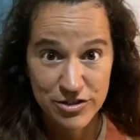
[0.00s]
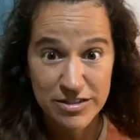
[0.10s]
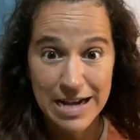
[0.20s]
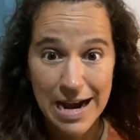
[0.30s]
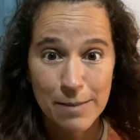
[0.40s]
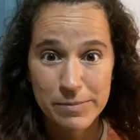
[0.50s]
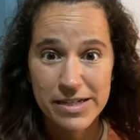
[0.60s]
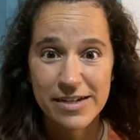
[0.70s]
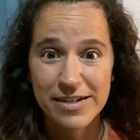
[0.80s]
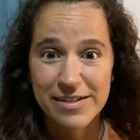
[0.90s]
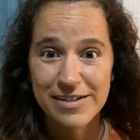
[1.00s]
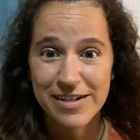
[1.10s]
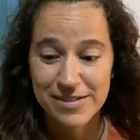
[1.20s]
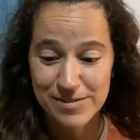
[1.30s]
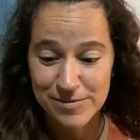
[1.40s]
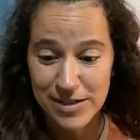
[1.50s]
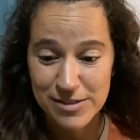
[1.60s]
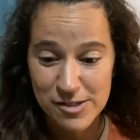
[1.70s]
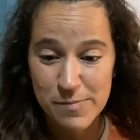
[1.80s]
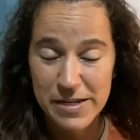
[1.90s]
just tapped in and
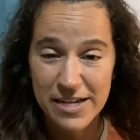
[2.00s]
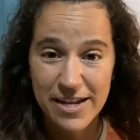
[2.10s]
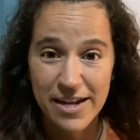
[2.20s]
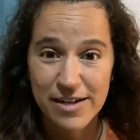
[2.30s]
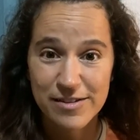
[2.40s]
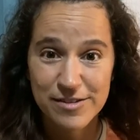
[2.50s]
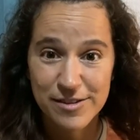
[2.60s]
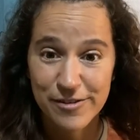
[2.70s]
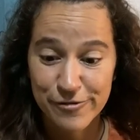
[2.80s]
and speaking